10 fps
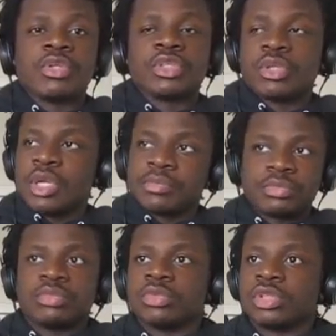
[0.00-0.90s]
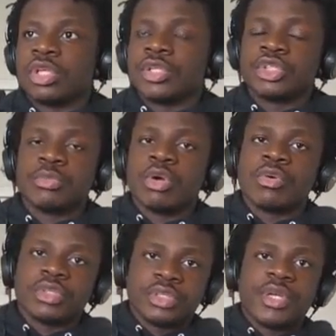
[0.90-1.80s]
So I'm starting tomorrow
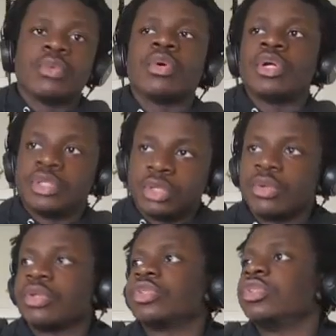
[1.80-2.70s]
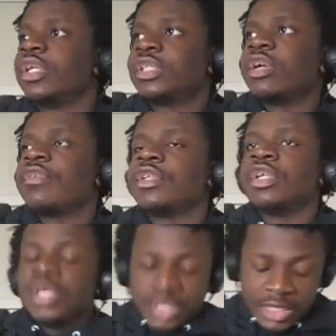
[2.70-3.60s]
is day one, going on to day seven.
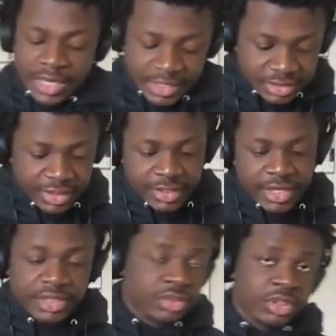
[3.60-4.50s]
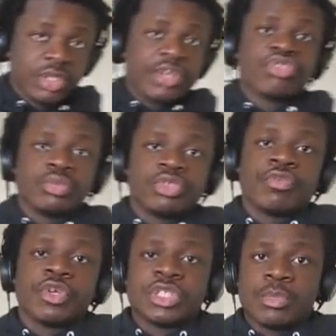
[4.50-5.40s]
And like I said, guys, unless you, it's your
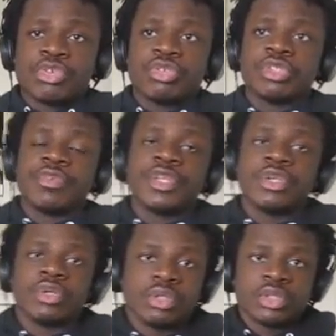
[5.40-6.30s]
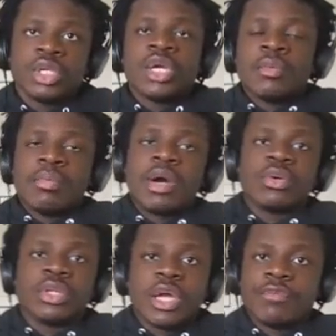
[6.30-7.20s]
first time watching this video, my whole
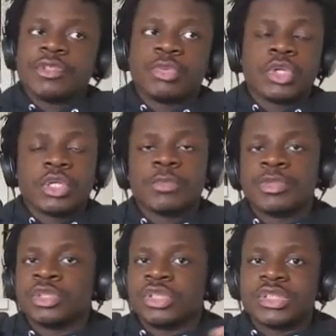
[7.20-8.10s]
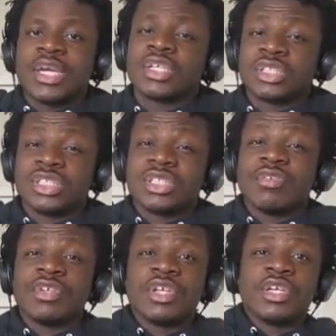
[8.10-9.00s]
life is broken up into cycles of
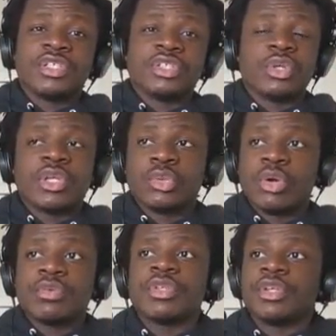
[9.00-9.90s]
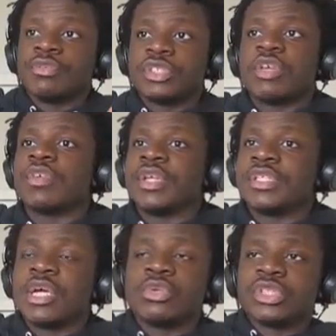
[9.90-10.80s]
seven days. You know, I do everything for seven days. I
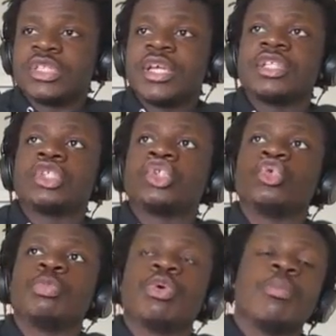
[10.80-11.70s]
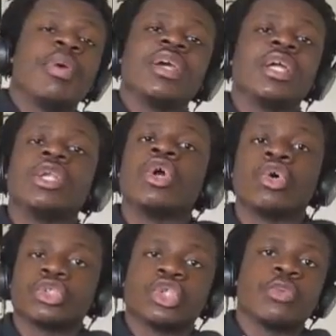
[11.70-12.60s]
don't set super mega
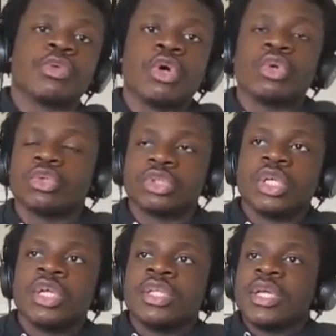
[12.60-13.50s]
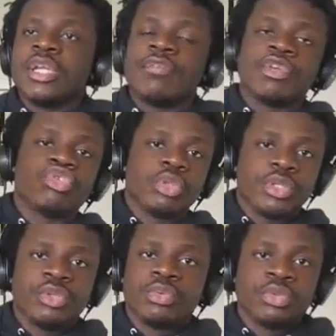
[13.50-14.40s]
long-term goals that eventually
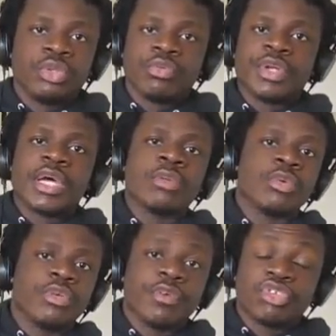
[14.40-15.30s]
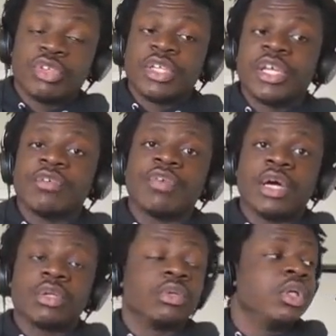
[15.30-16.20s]
you you know run out of motivation and can't
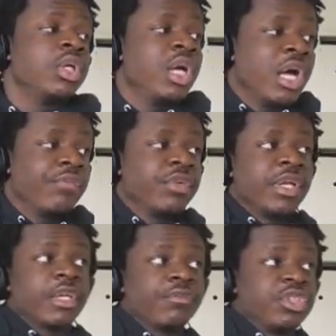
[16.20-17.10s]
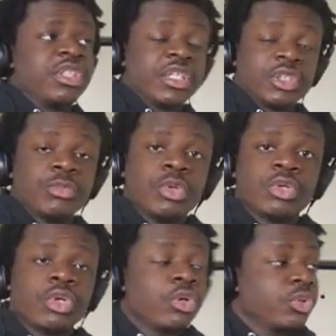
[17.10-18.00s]
follow. I feel like if you set small
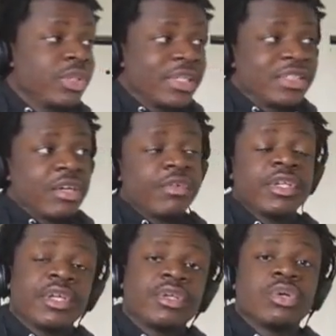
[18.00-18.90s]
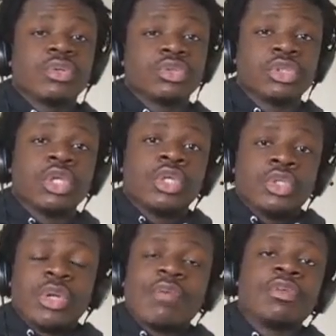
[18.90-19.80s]
goals, like seven day goals,
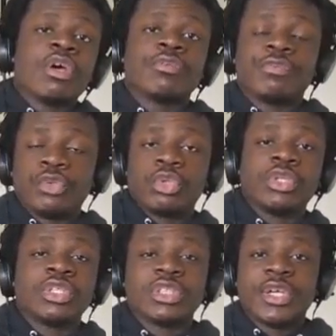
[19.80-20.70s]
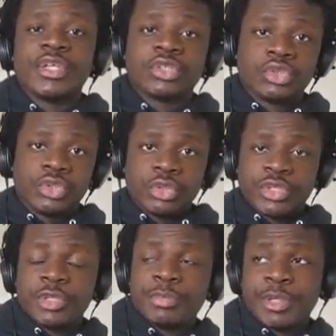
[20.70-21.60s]
you have enough fuel on the tank to you know
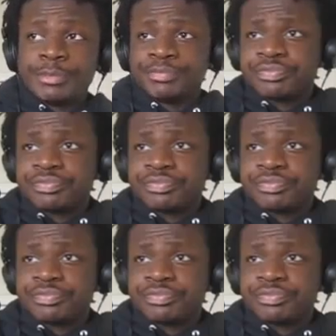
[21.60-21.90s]
keep up.